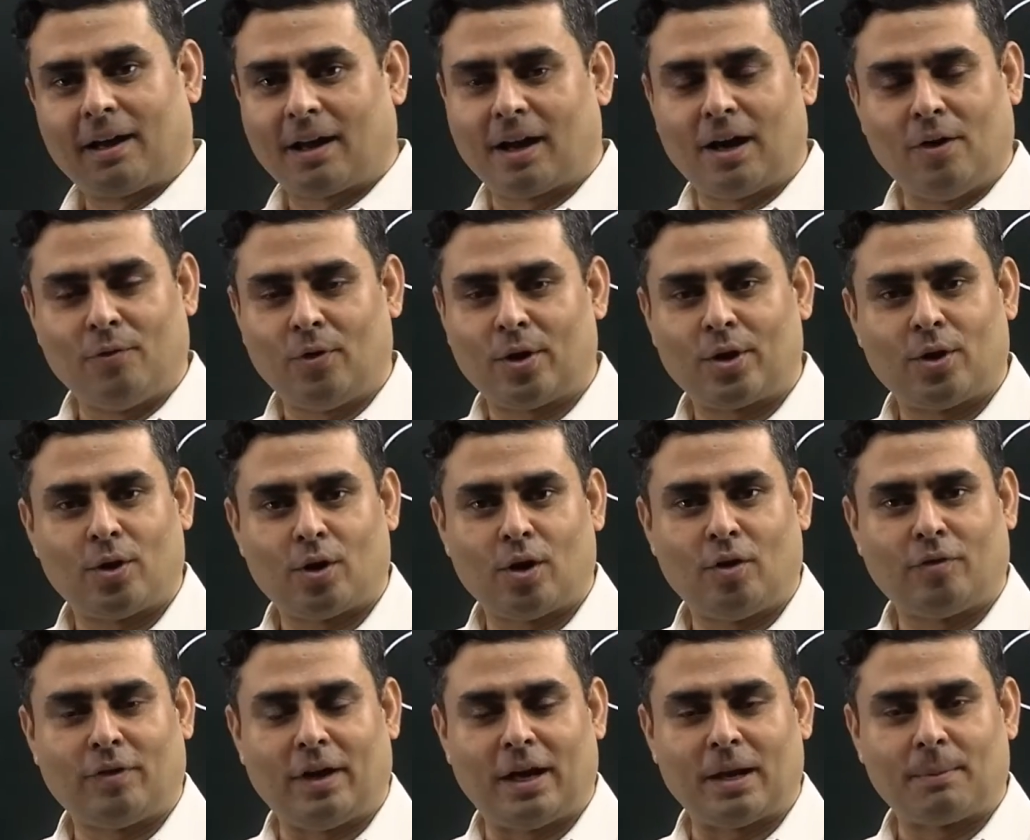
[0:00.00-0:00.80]

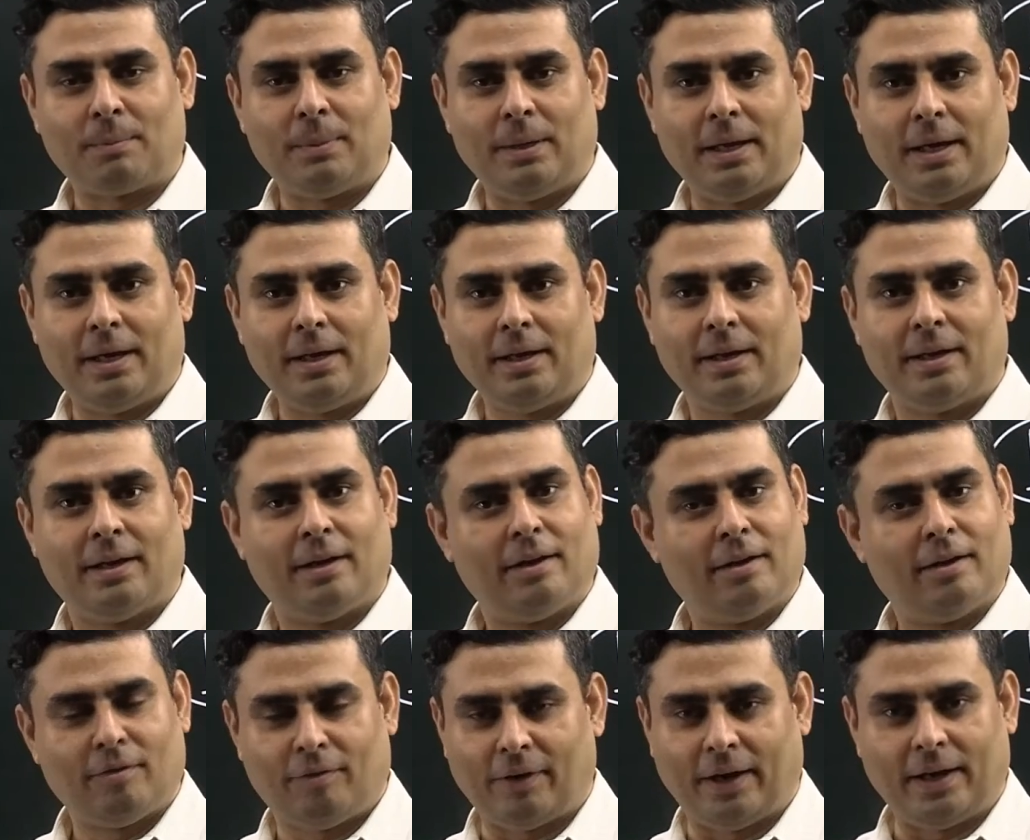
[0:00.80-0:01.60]
Governor of RBI,
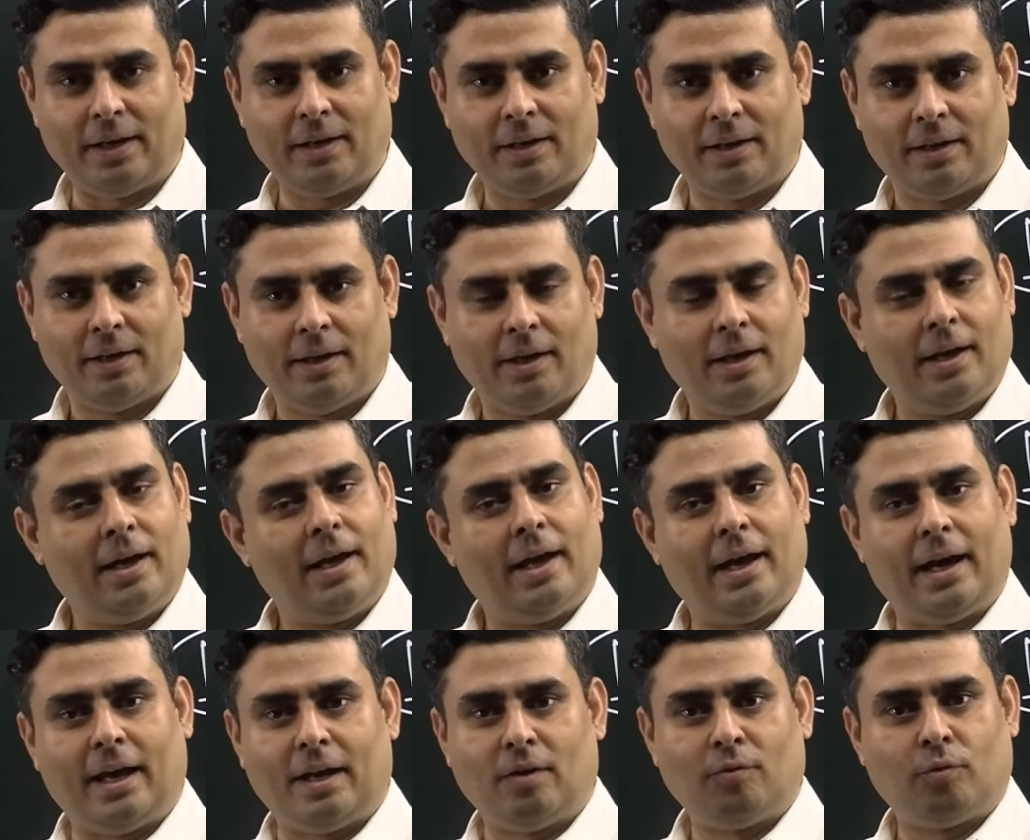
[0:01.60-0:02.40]
fine,
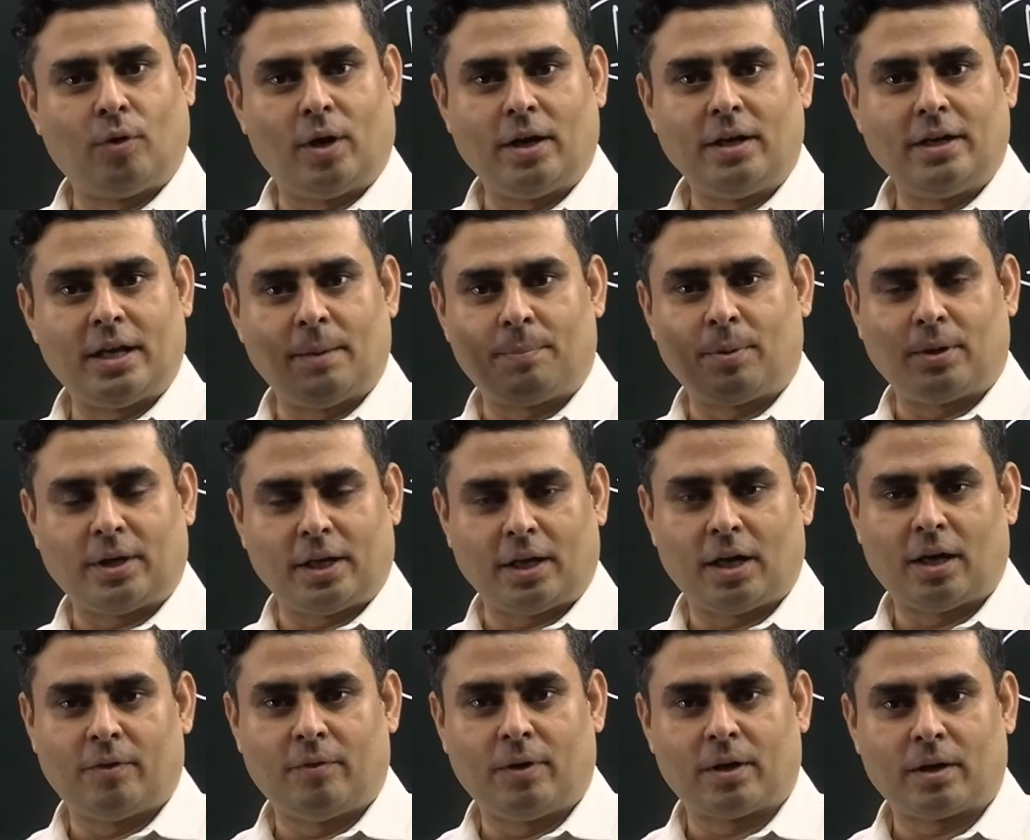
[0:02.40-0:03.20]
and one
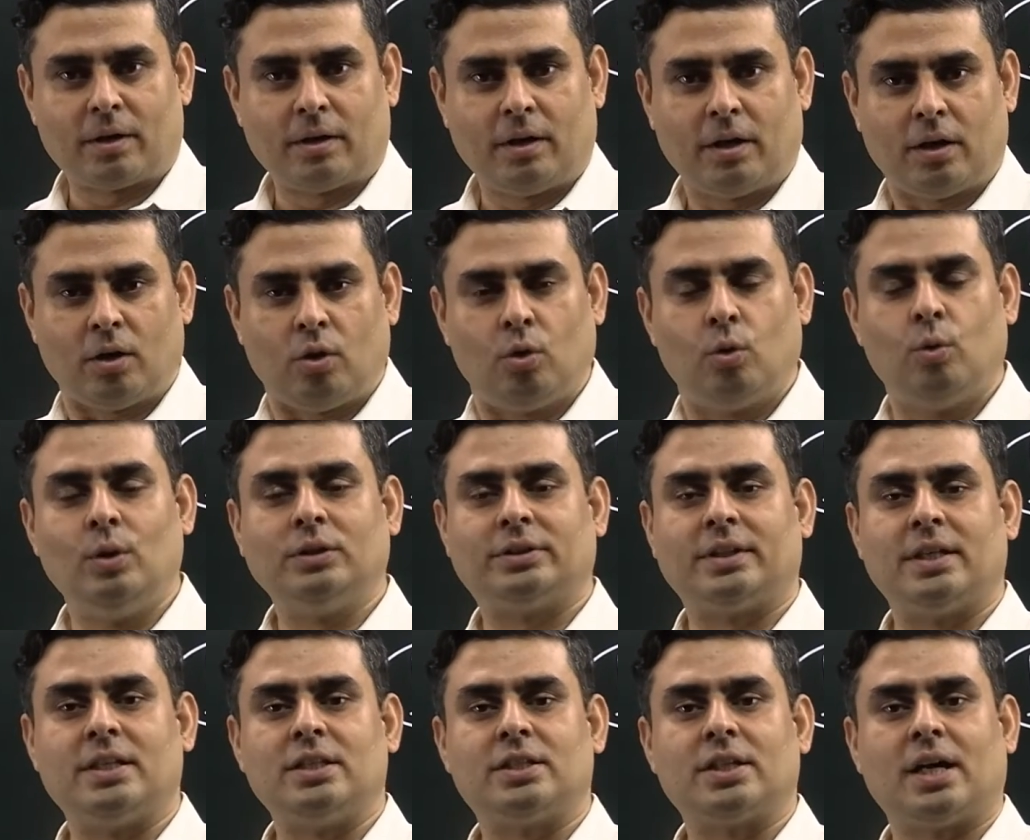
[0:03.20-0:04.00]
deputy governor who
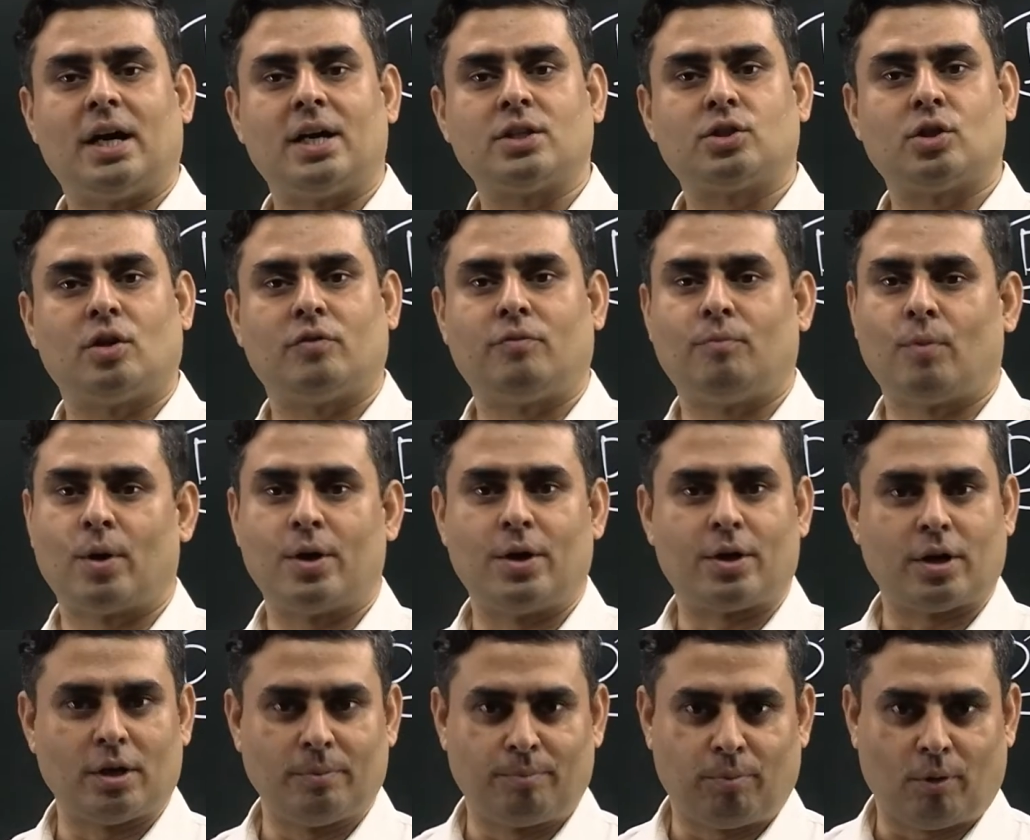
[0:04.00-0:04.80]
is in charge of
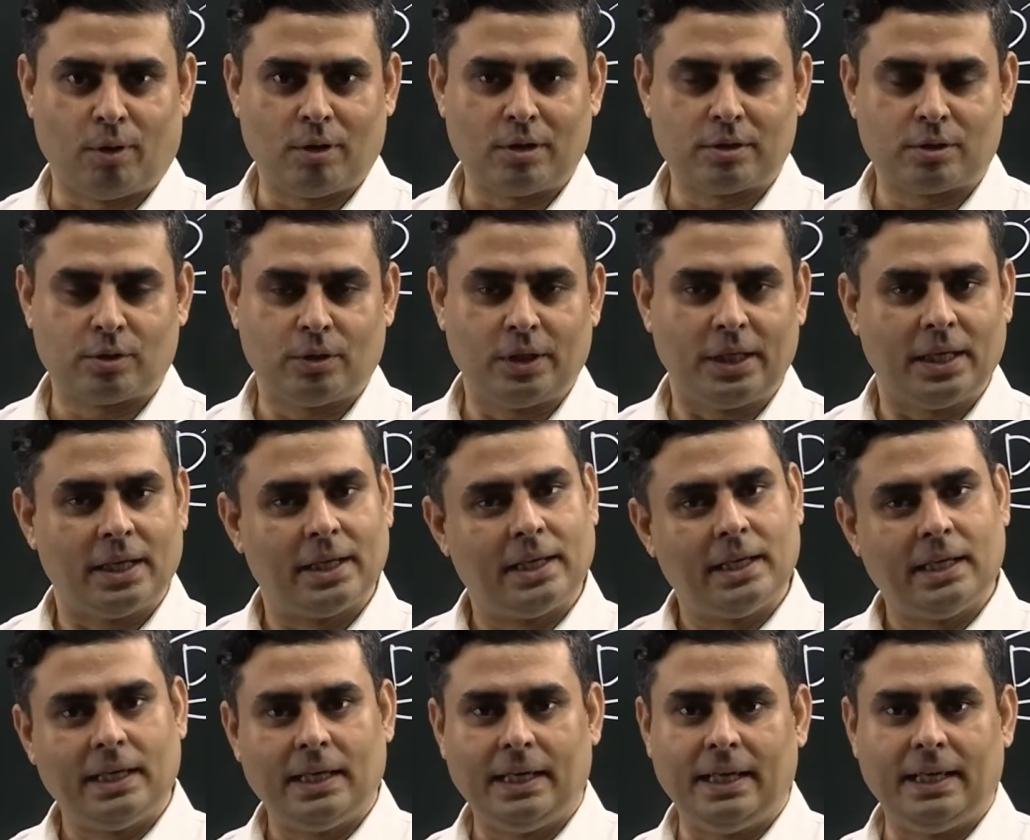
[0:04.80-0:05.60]
monetary policy,
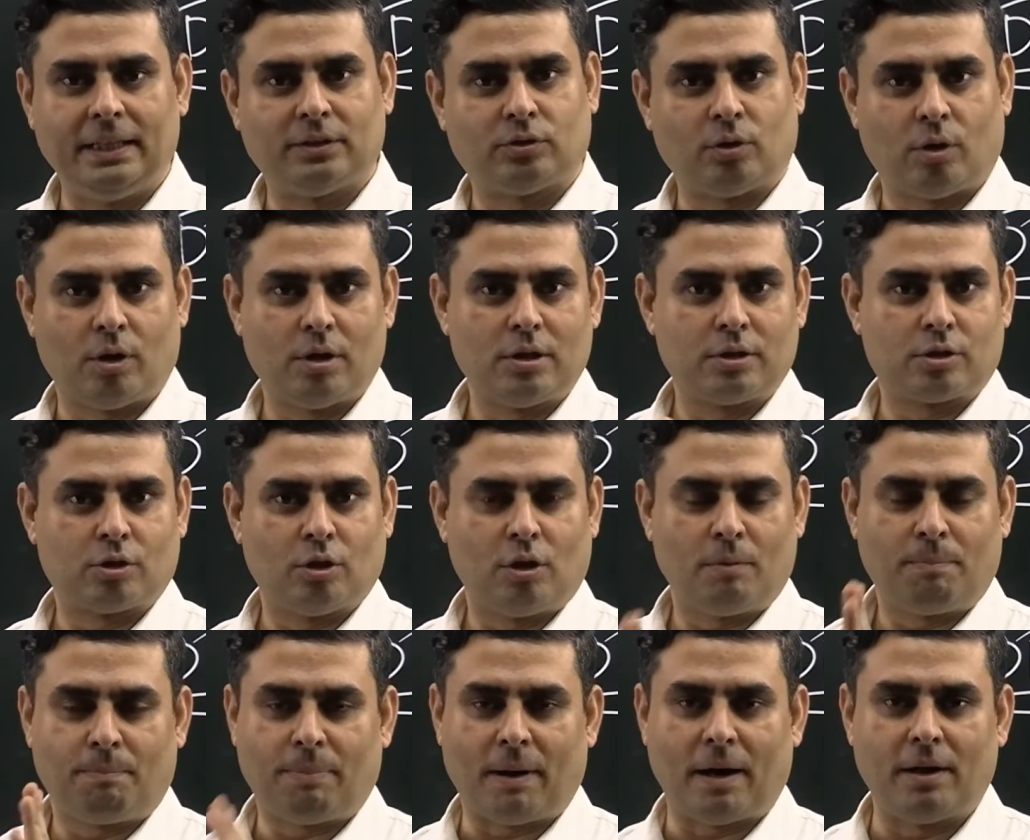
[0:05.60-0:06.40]
he is
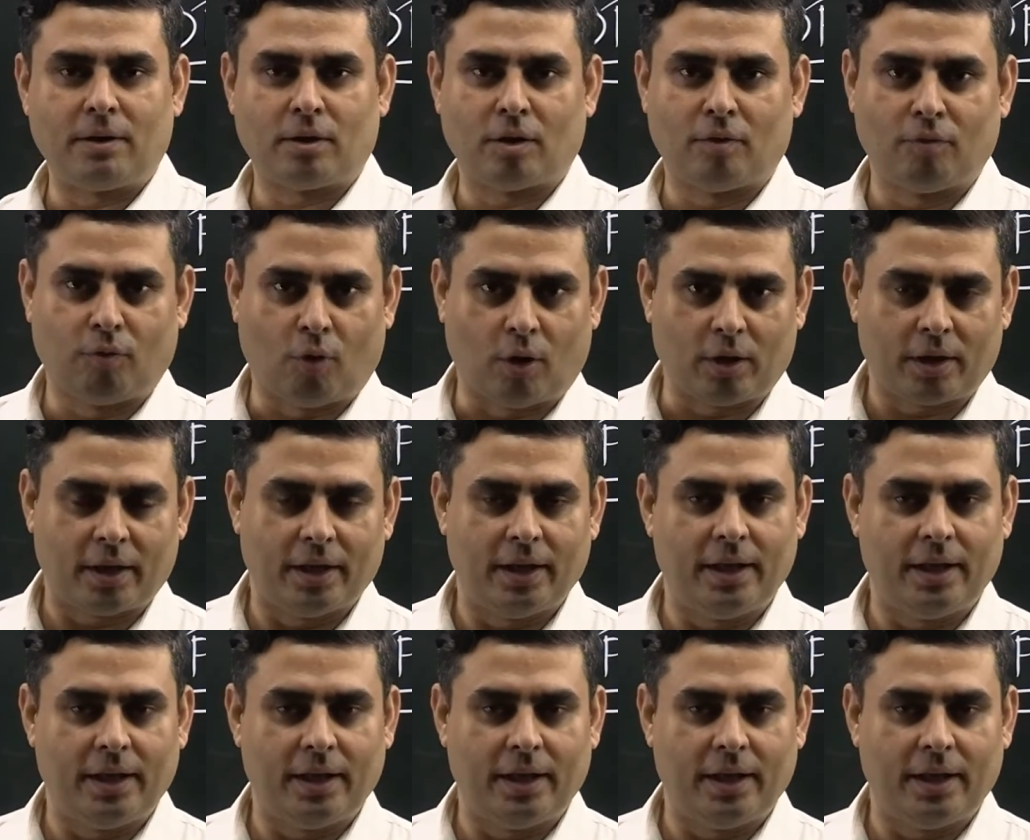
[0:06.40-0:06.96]
also part of what?